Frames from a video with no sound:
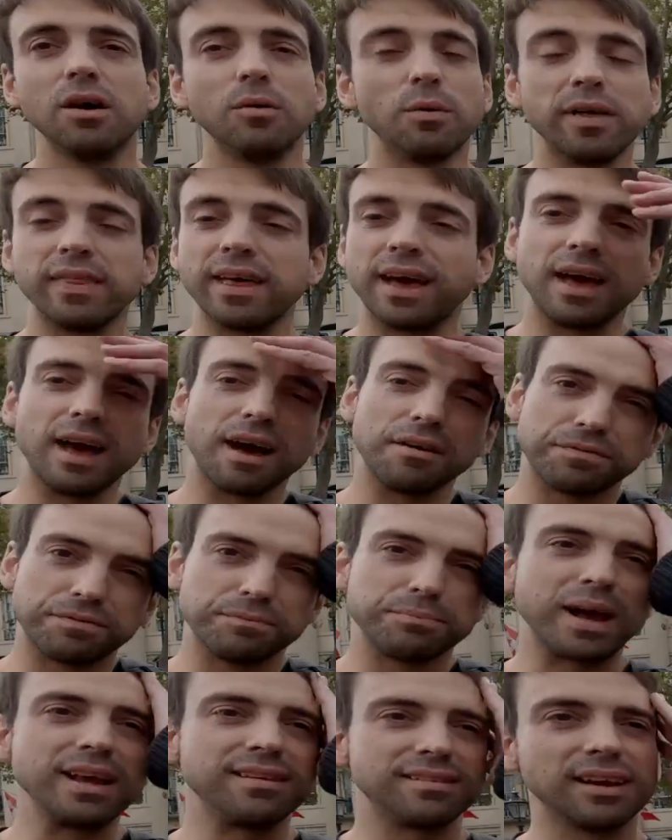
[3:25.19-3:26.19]
where they have
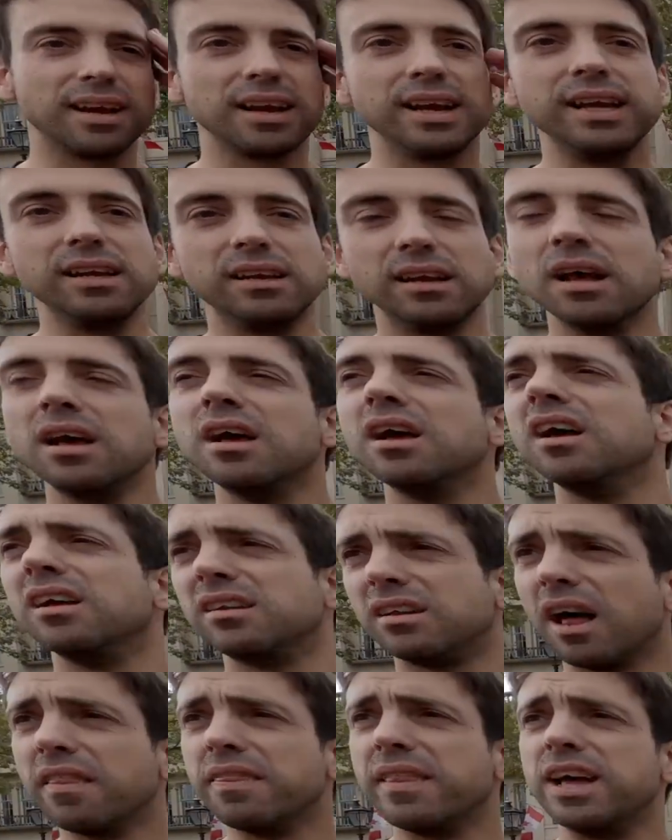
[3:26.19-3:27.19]
basically
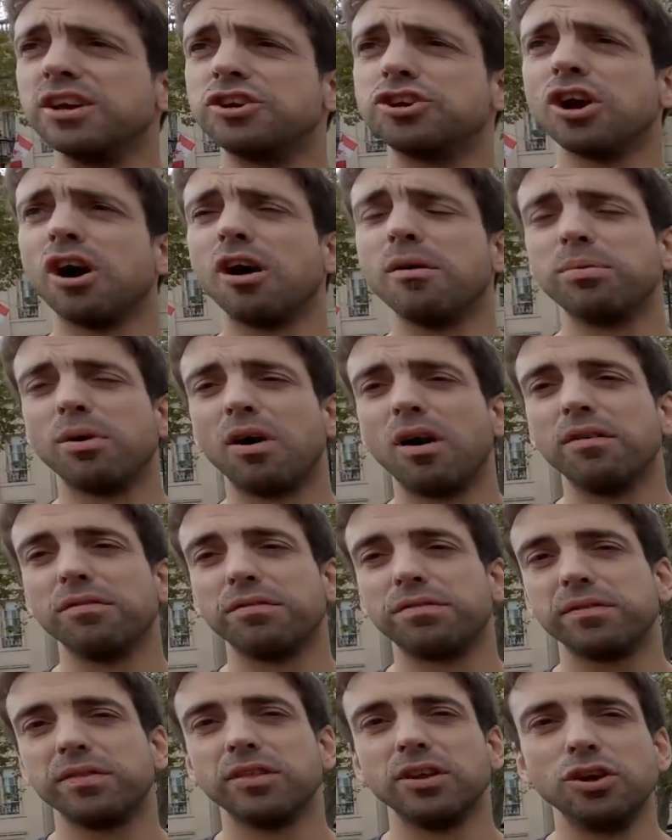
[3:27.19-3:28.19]
done their job of
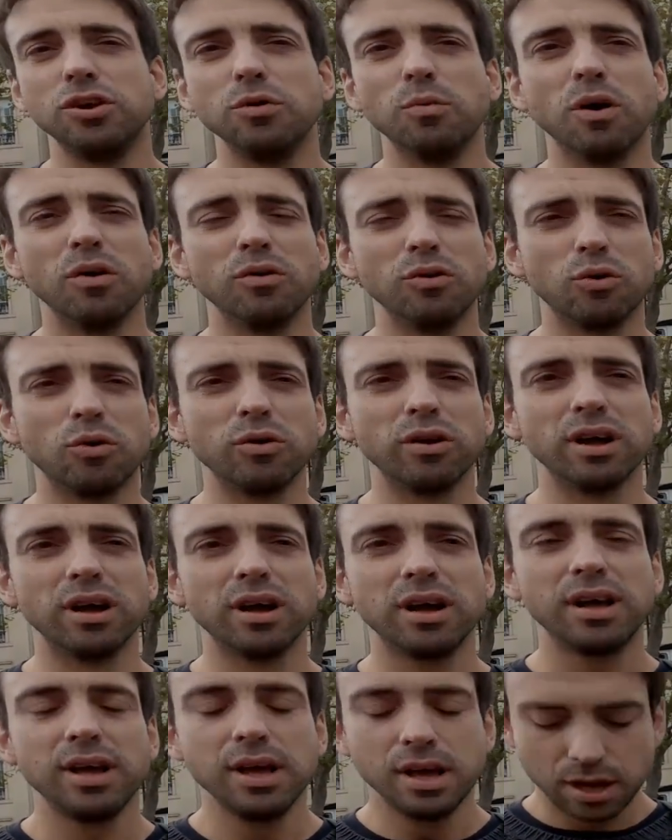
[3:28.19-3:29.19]
the New World Order,
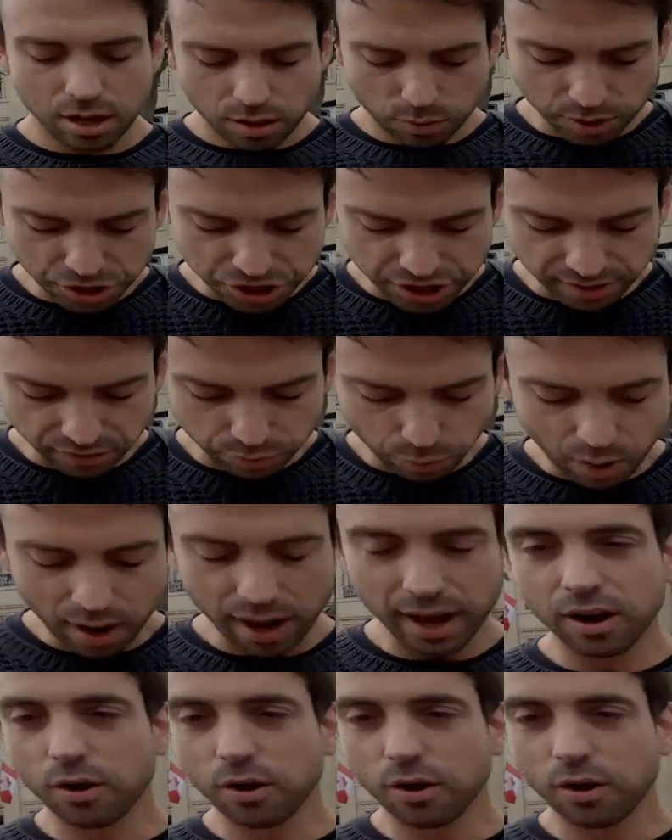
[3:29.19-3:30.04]
which is why I